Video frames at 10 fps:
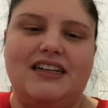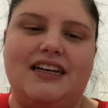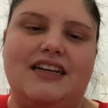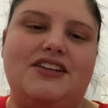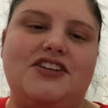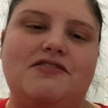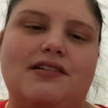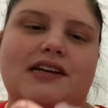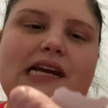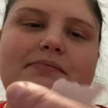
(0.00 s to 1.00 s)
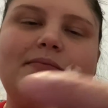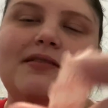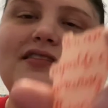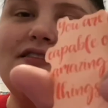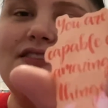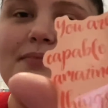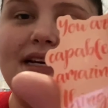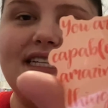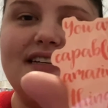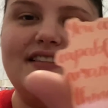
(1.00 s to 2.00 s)
And you are capable of
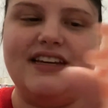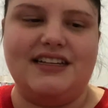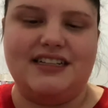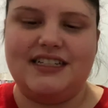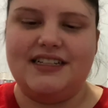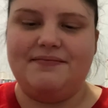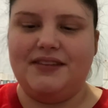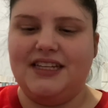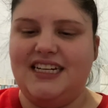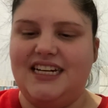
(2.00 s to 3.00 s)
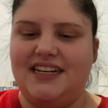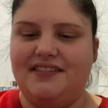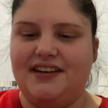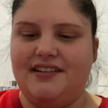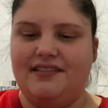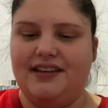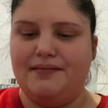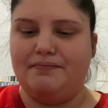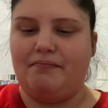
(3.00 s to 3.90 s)
amazing things. I needed to hear that.